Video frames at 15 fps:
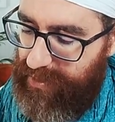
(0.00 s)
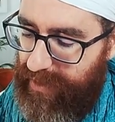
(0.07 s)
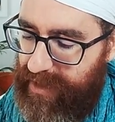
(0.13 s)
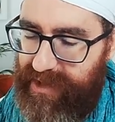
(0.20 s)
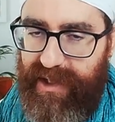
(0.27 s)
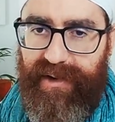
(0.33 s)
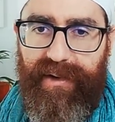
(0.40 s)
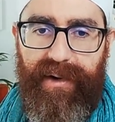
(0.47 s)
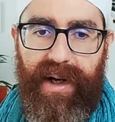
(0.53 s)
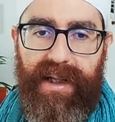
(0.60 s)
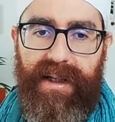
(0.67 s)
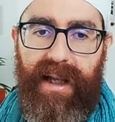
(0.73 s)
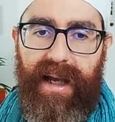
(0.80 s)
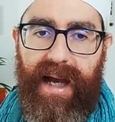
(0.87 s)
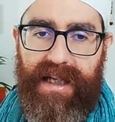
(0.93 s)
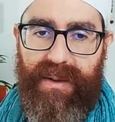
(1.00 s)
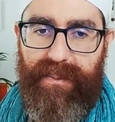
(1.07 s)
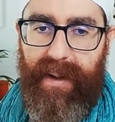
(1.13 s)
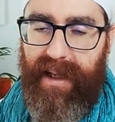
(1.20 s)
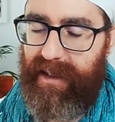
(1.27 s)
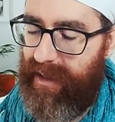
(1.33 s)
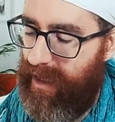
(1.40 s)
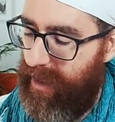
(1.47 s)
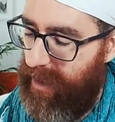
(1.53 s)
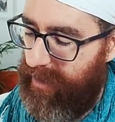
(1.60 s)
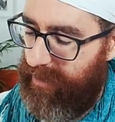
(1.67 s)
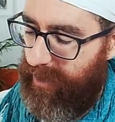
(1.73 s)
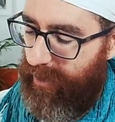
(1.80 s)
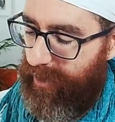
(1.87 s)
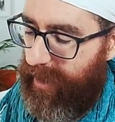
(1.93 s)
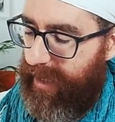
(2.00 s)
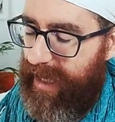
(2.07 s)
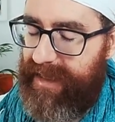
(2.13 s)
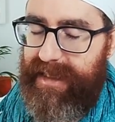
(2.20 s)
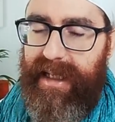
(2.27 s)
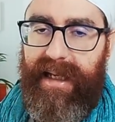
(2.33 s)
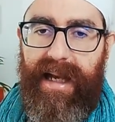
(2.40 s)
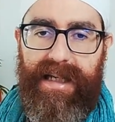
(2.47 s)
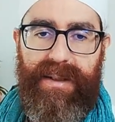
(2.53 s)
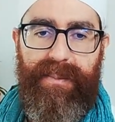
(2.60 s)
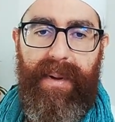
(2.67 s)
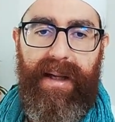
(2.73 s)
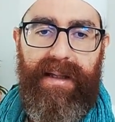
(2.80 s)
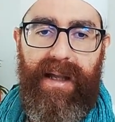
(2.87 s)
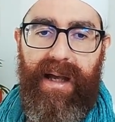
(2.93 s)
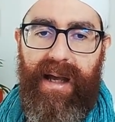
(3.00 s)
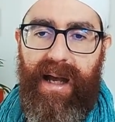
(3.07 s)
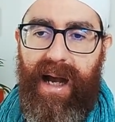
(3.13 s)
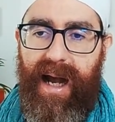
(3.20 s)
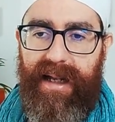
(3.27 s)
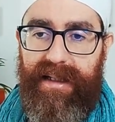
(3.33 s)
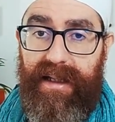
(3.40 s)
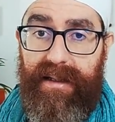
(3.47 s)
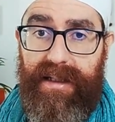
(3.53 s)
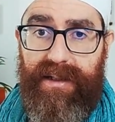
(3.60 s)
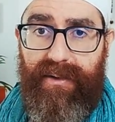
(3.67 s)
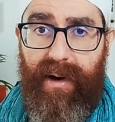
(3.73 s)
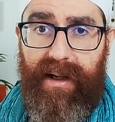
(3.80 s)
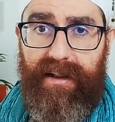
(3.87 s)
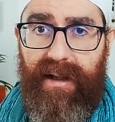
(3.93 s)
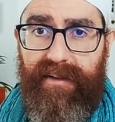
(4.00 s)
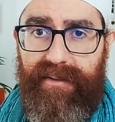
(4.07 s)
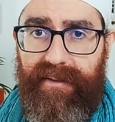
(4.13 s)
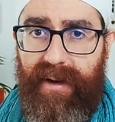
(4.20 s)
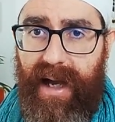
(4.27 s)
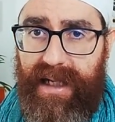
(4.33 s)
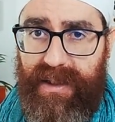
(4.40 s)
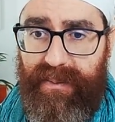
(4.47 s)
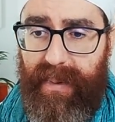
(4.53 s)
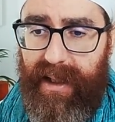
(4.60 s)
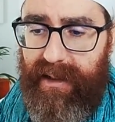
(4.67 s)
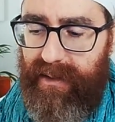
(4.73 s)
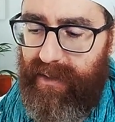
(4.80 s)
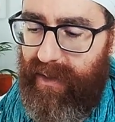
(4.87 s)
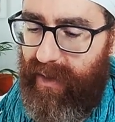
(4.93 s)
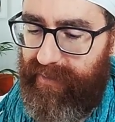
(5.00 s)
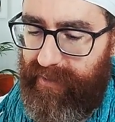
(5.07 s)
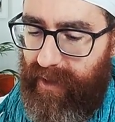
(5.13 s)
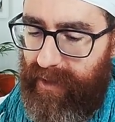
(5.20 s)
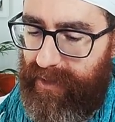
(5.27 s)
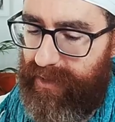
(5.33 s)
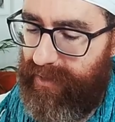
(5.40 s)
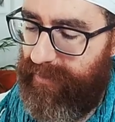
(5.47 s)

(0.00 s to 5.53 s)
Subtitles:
the generating aspect, the organizing aspect, and the destructive aspect of God,